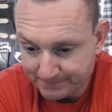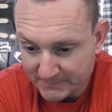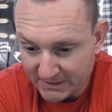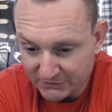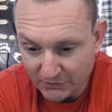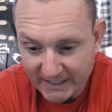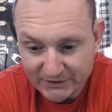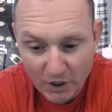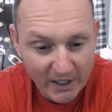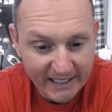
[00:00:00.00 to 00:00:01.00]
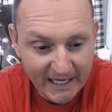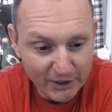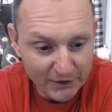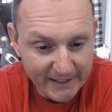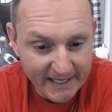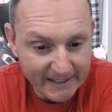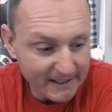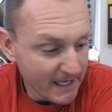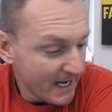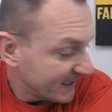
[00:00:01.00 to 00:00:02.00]
So that's all I got on that.
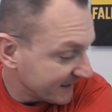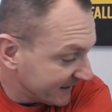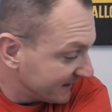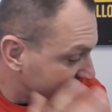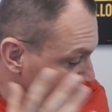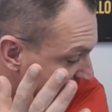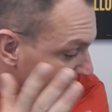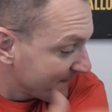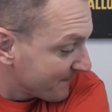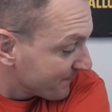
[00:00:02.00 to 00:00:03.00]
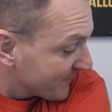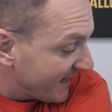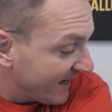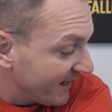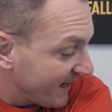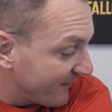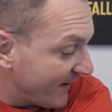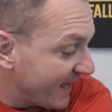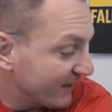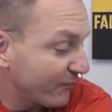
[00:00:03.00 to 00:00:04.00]
Again, I've
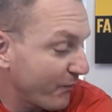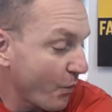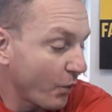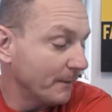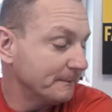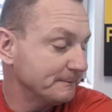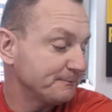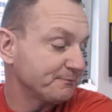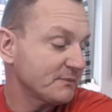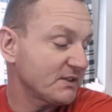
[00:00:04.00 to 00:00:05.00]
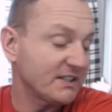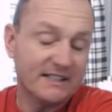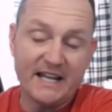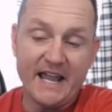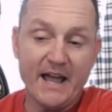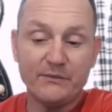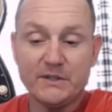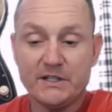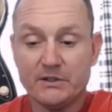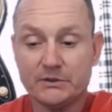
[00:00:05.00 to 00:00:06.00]
had it for 6.5
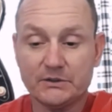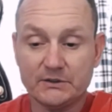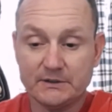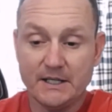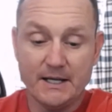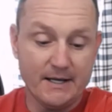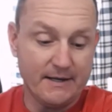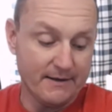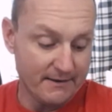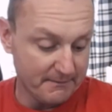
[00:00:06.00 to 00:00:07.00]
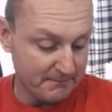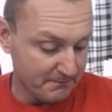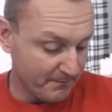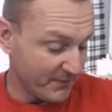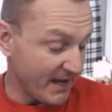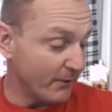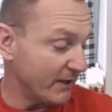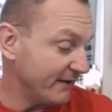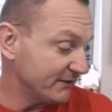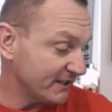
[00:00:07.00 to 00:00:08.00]
years. I would
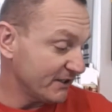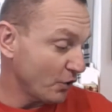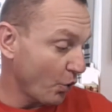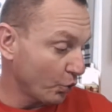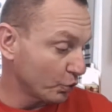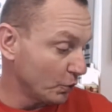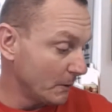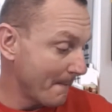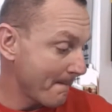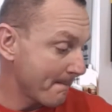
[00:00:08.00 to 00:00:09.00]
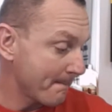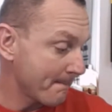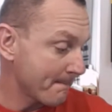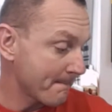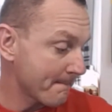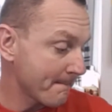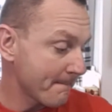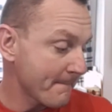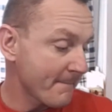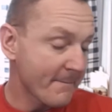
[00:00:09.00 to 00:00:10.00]
have to say total,
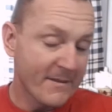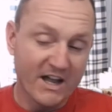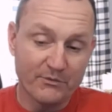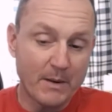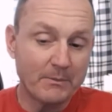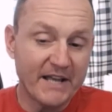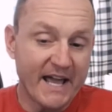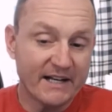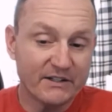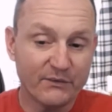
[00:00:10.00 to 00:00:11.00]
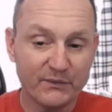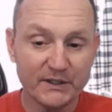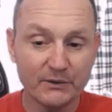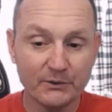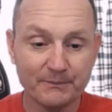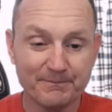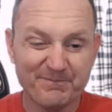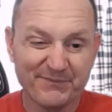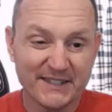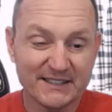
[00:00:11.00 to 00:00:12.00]
I've probably had it in the field
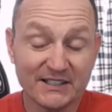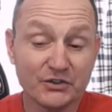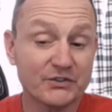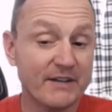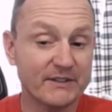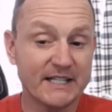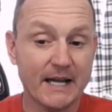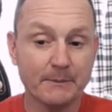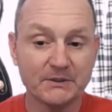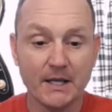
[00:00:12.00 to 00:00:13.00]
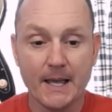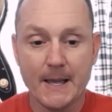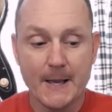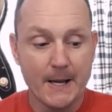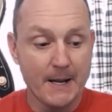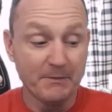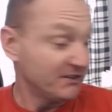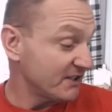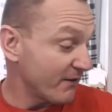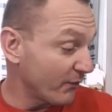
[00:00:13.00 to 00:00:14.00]
6 or 7 times.
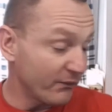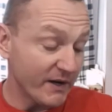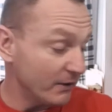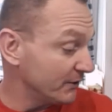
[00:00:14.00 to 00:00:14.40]
It's never failed.